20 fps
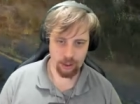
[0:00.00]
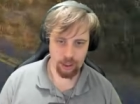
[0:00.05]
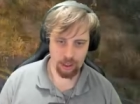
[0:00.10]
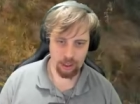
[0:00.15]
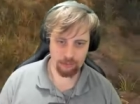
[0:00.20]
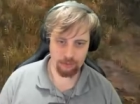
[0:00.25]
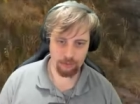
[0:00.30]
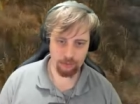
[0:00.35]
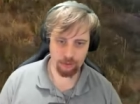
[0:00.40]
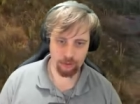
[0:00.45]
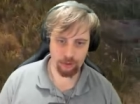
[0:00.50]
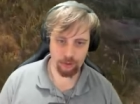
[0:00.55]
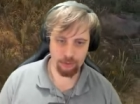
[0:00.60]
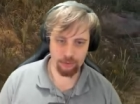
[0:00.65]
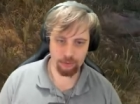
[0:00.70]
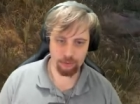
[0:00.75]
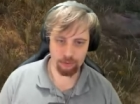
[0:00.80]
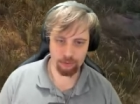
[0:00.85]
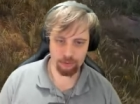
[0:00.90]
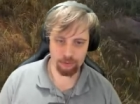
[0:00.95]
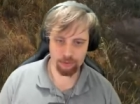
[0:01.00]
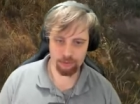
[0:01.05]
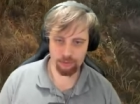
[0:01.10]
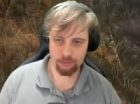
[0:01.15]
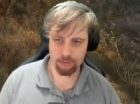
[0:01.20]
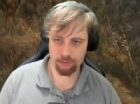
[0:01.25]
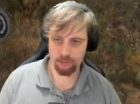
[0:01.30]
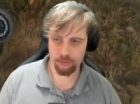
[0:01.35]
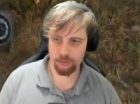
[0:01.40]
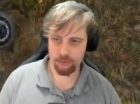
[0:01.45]
I don't even know where to go.
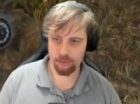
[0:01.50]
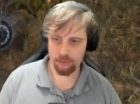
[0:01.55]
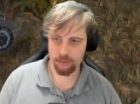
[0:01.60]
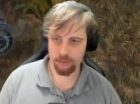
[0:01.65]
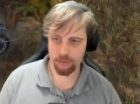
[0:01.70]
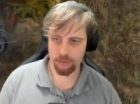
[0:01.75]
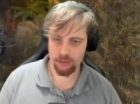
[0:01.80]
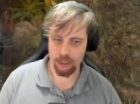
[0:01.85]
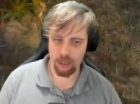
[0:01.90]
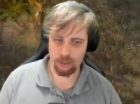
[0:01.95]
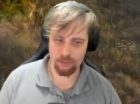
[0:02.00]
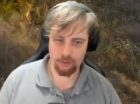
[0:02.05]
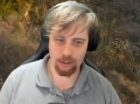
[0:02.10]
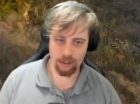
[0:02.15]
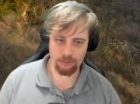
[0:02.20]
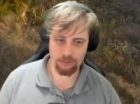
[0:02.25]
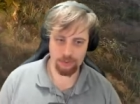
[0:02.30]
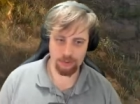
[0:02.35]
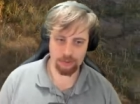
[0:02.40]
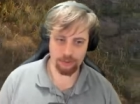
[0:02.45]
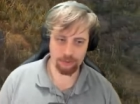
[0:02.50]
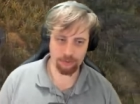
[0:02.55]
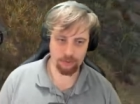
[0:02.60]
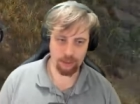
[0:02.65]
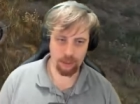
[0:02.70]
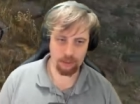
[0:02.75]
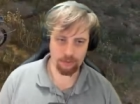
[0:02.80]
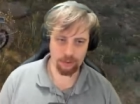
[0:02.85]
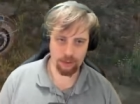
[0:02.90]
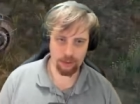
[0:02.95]
I would love to.
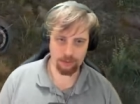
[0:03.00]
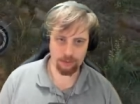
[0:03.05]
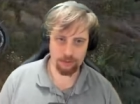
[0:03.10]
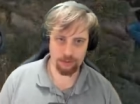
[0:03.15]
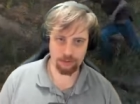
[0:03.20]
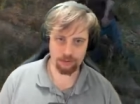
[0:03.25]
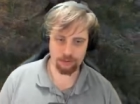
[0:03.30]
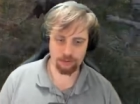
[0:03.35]
I would love to.